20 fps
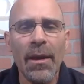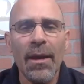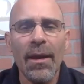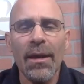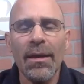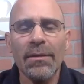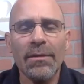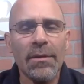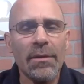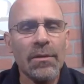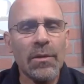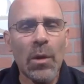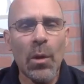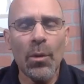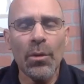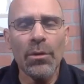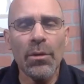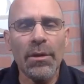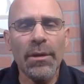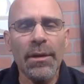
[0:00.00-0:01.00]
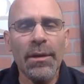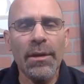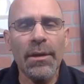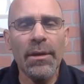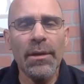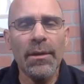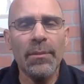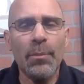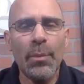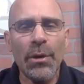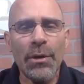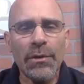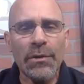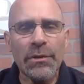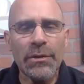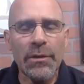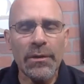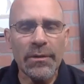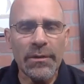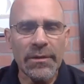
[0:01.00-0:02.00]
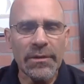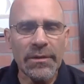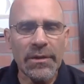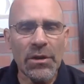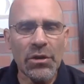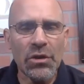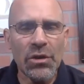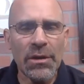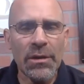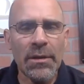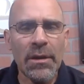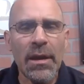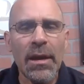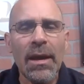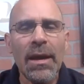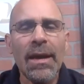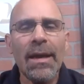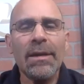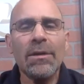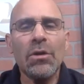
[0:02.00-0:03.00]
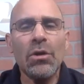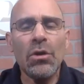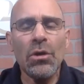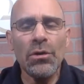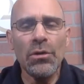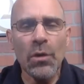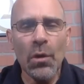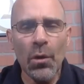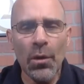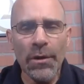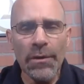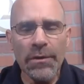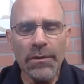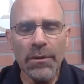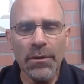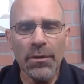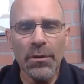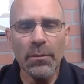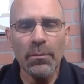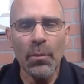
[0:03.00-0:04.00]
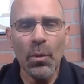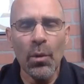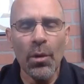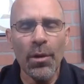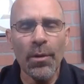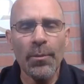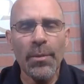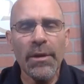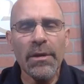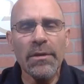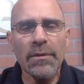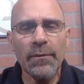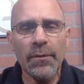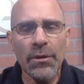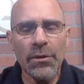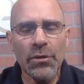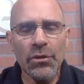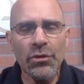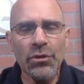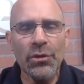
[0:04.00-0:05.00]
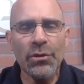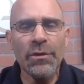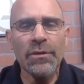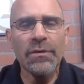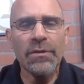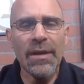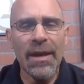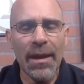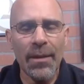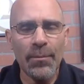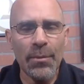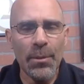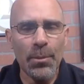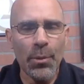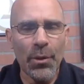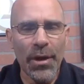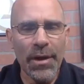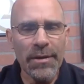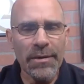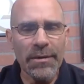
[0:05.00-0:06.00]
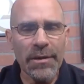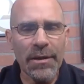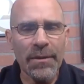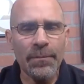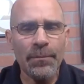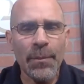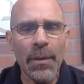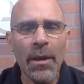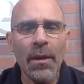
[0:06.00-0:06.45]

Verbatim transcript: It's a totally personal decision. It could cost a little more because flood insurance can be pricey.